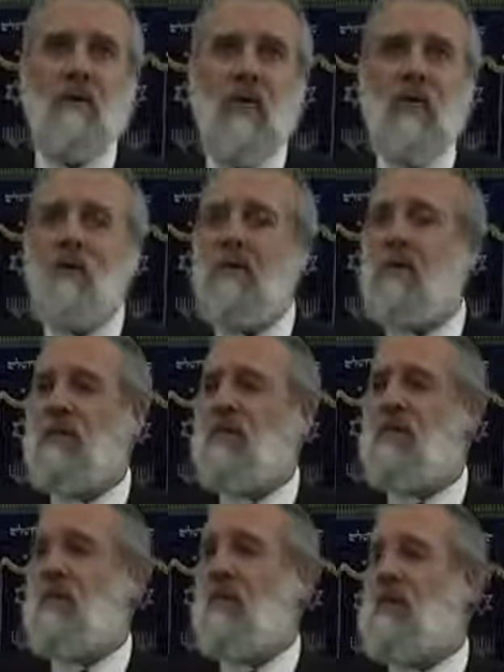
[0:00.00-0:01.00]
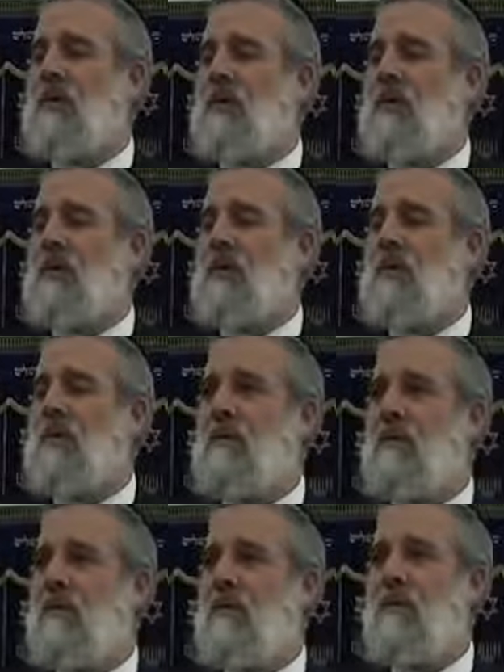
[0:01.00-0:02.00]
Then there is, of course,
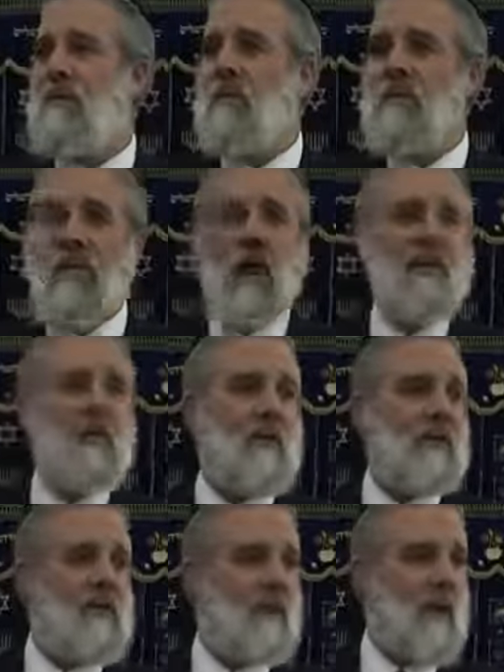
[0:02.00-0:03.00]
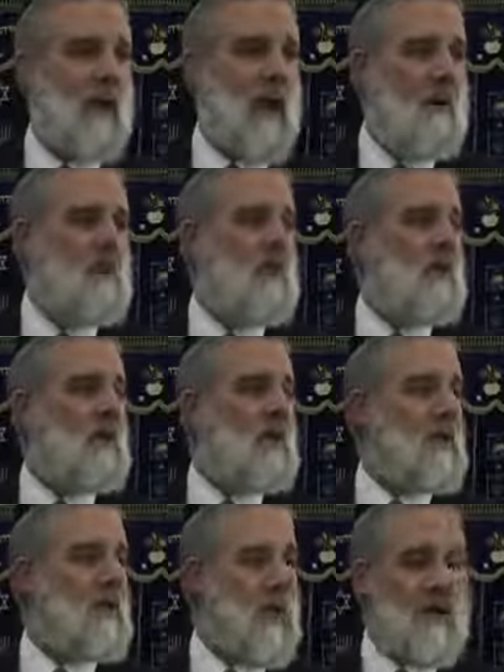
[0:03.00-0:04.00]
conduct, how people
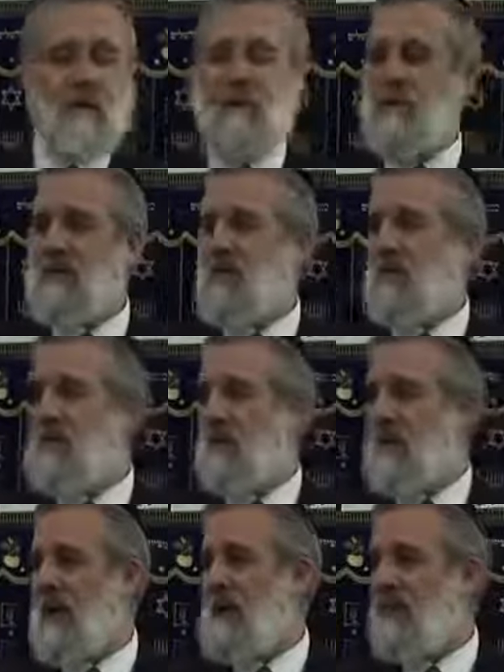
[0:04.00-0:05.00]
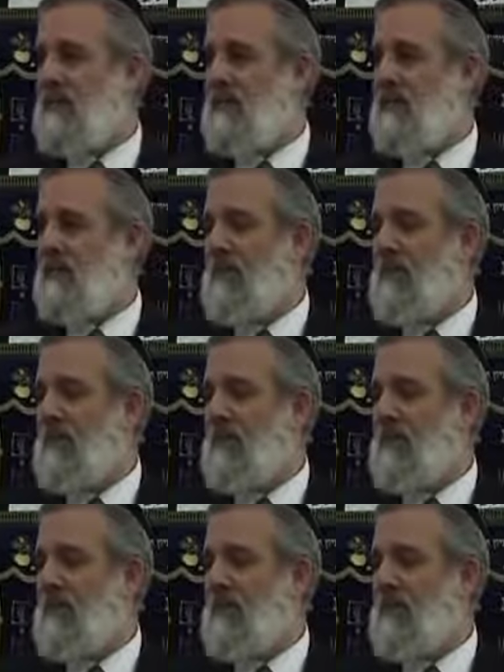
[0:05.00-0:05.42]
conduct themselves in life.